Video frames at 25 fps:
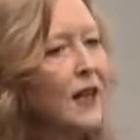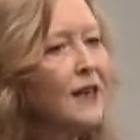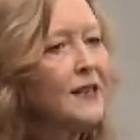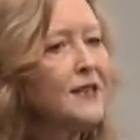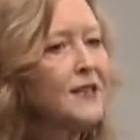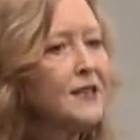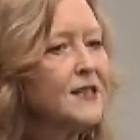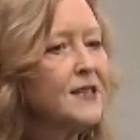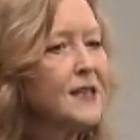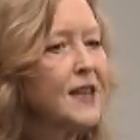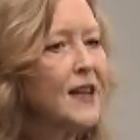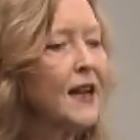like
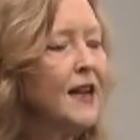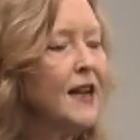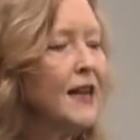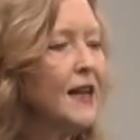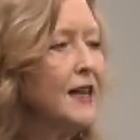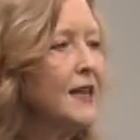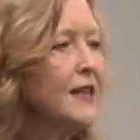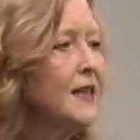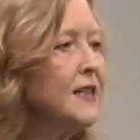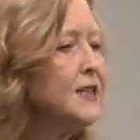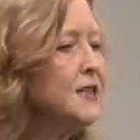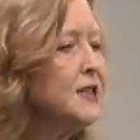to say
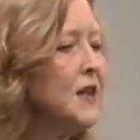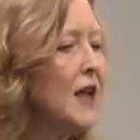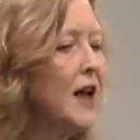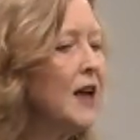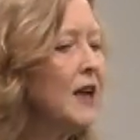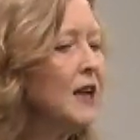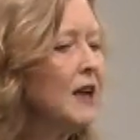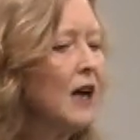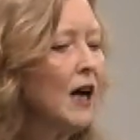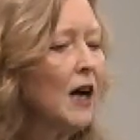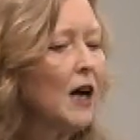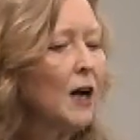is
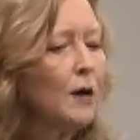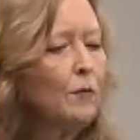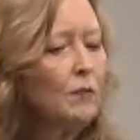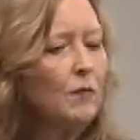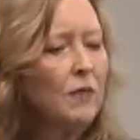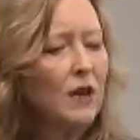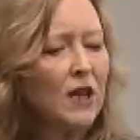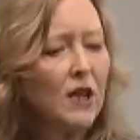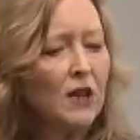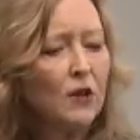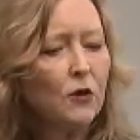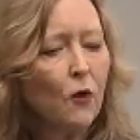that
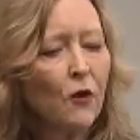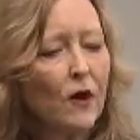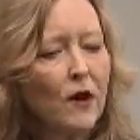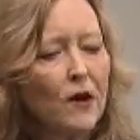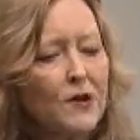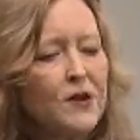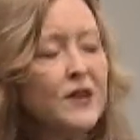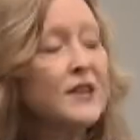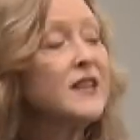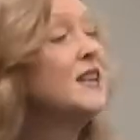in order to